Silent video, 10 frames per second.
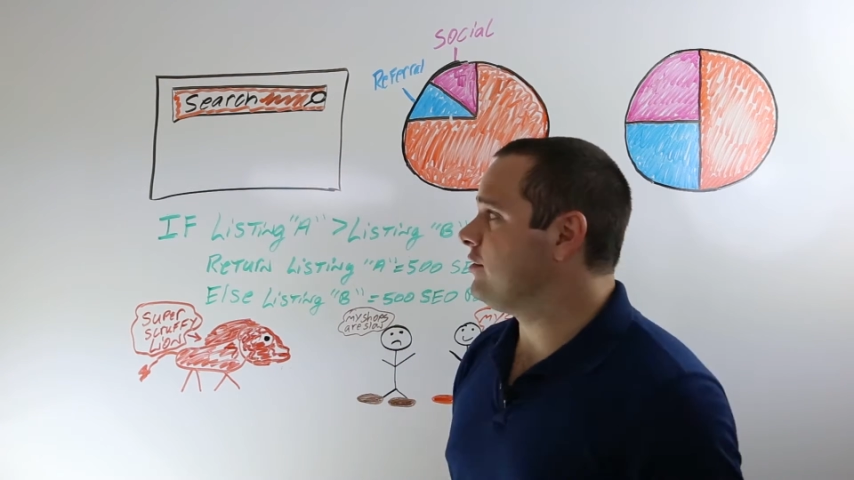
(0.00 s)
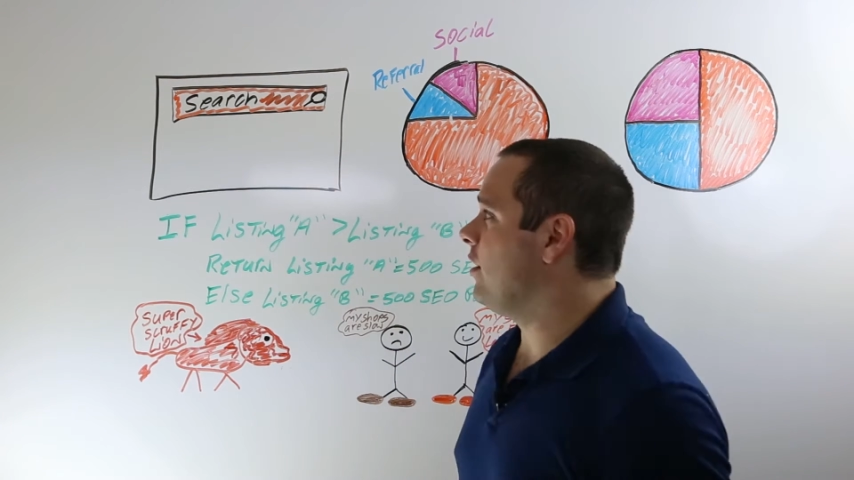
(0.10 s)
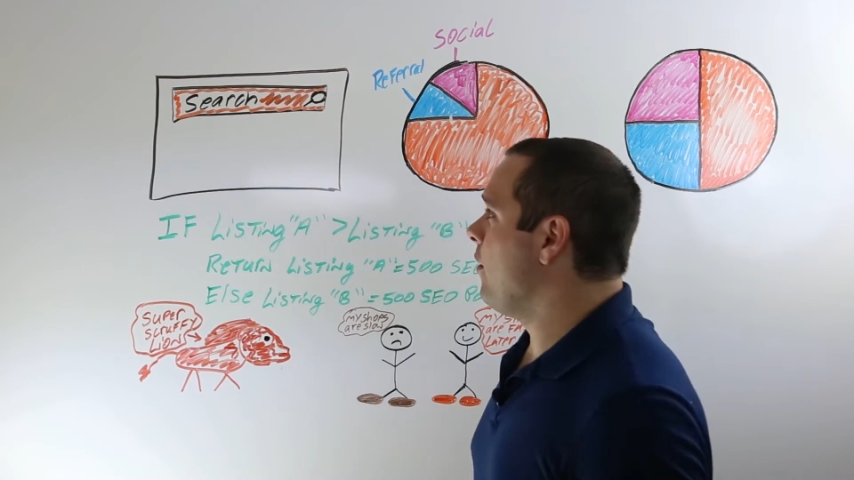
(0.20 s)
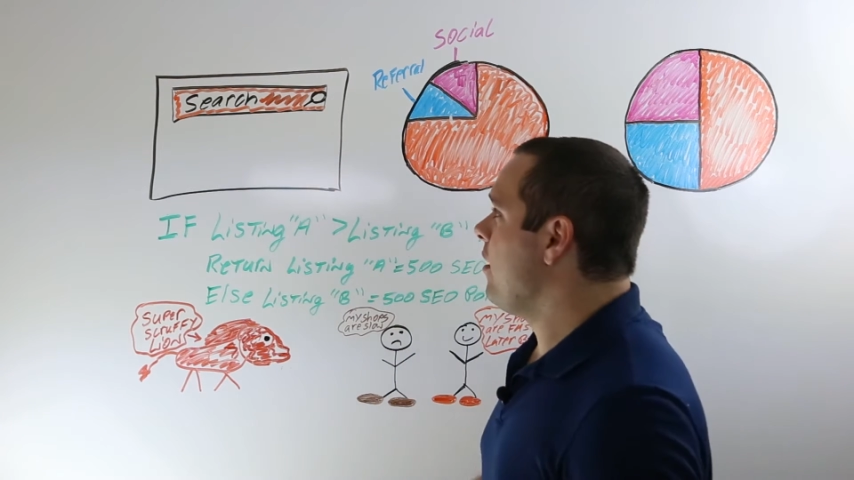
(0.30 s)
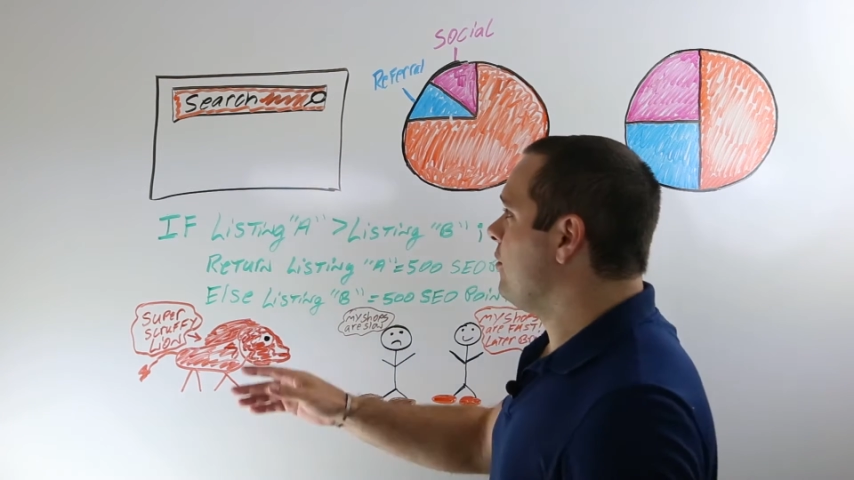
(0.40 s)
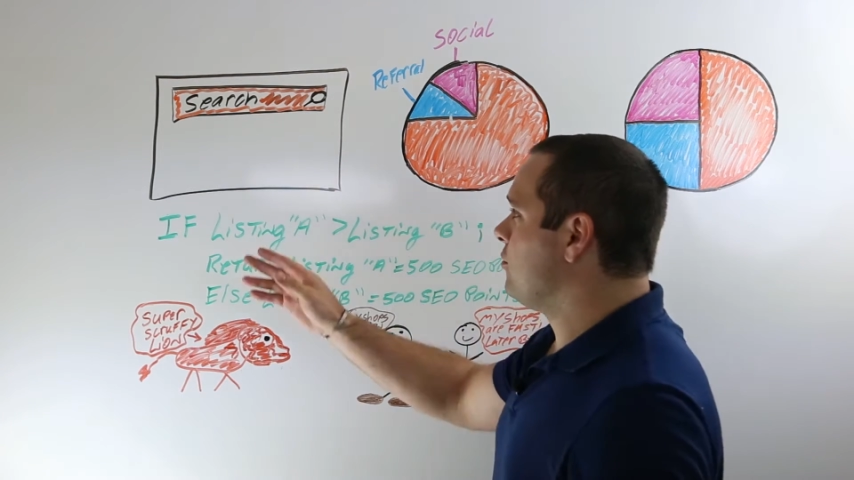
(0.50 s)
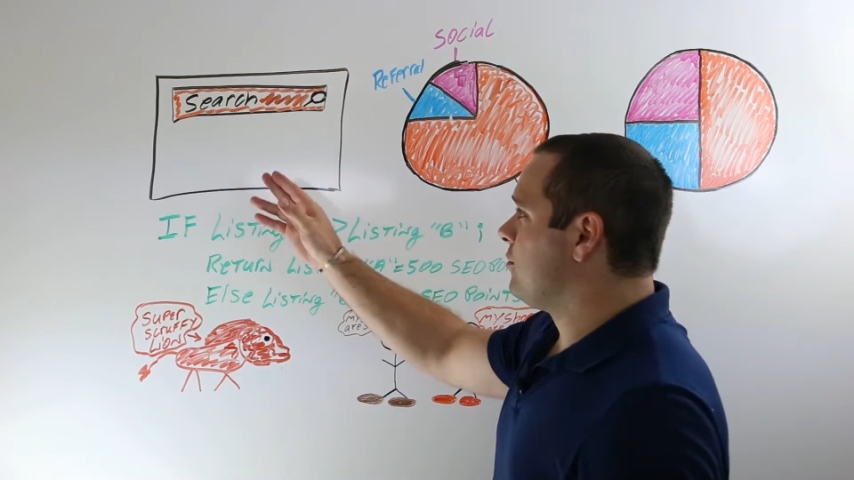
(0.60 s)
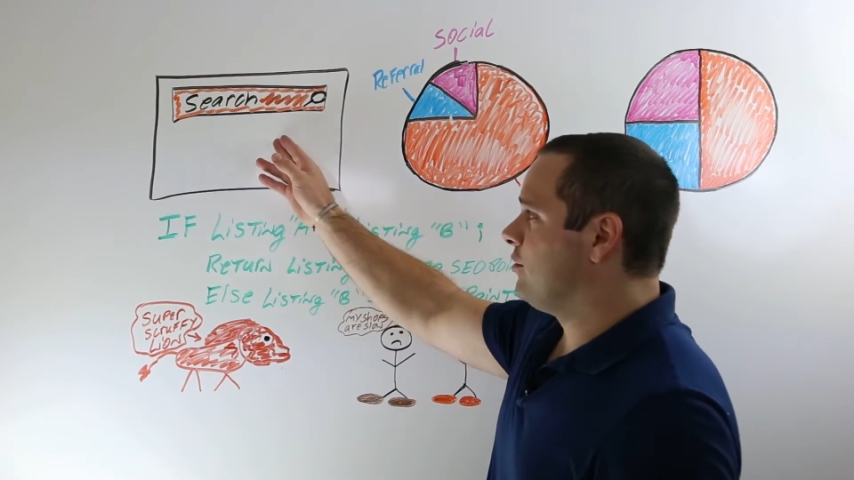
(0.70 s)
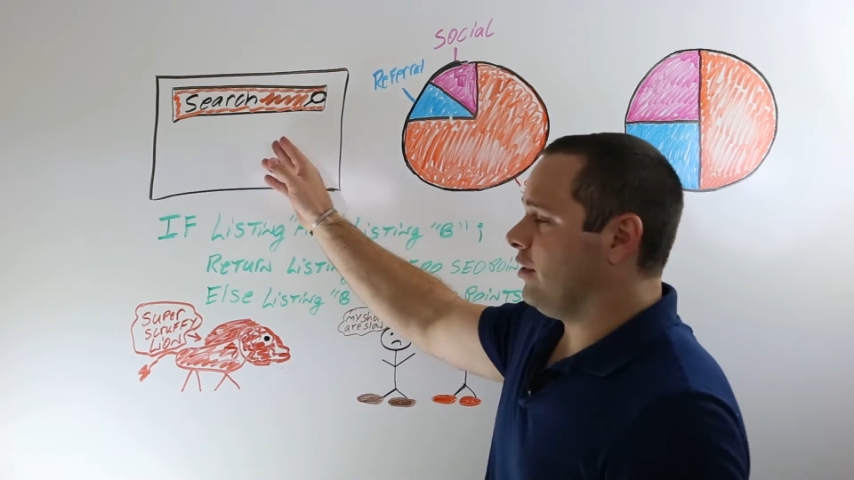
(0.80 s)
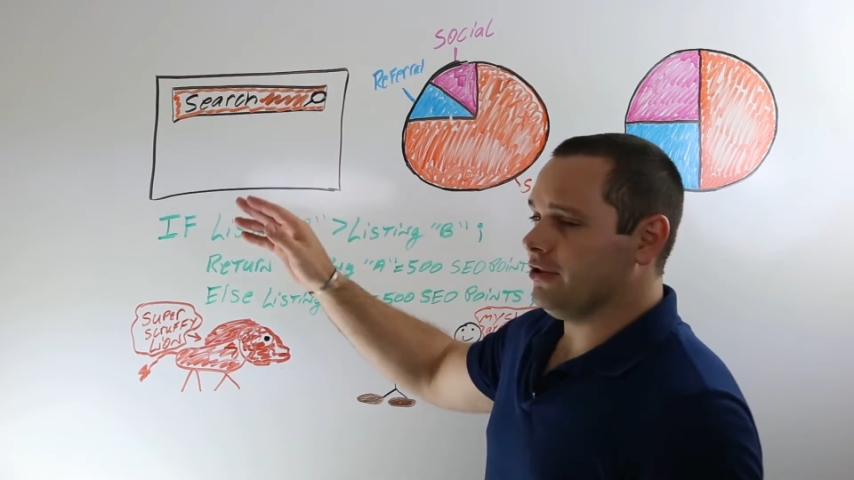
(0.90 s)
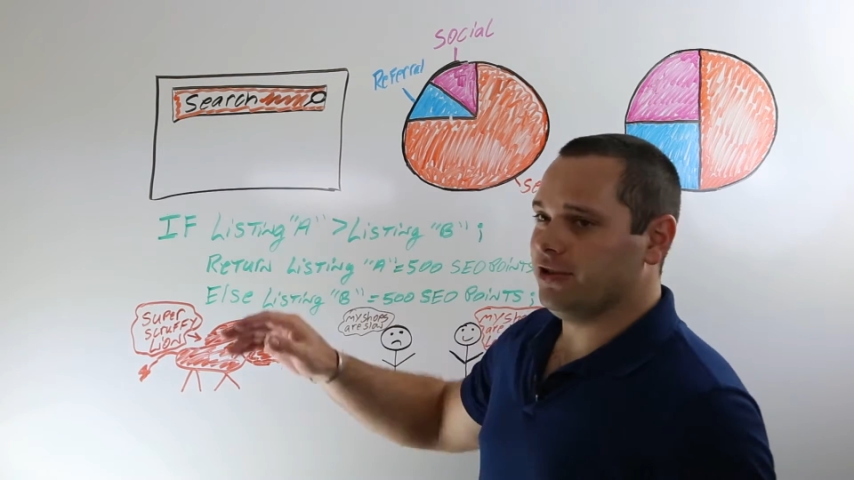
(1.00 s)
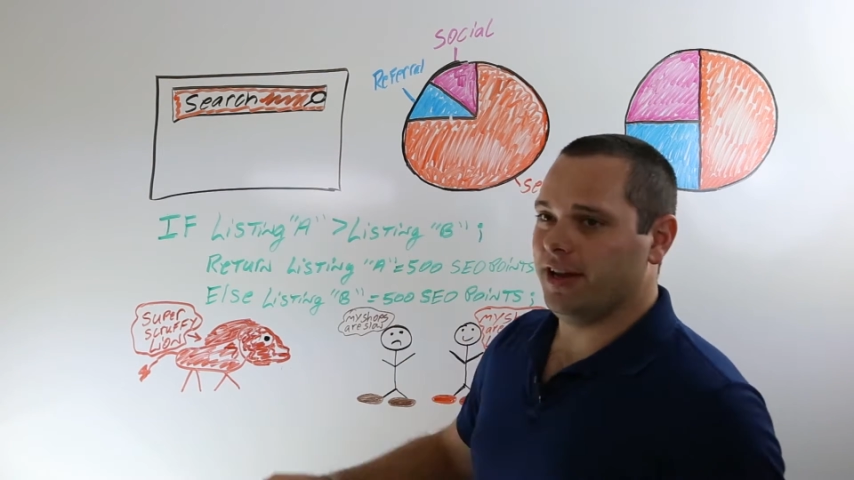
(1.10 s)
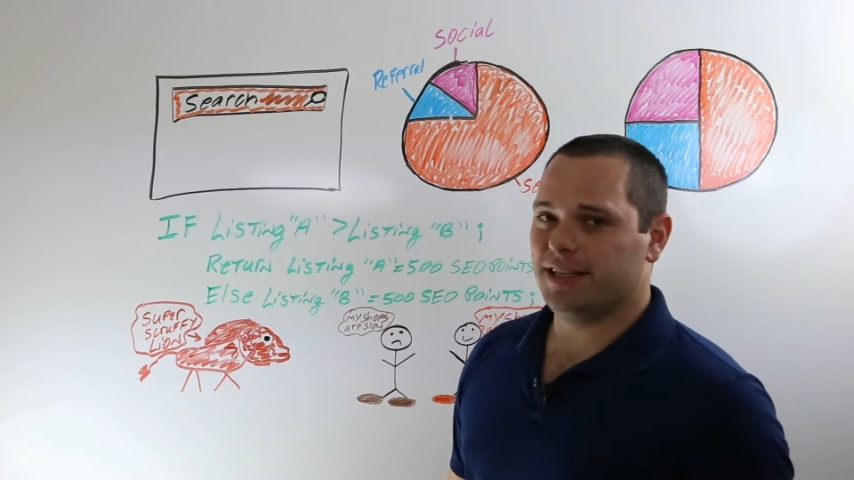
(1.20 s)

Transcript: So search.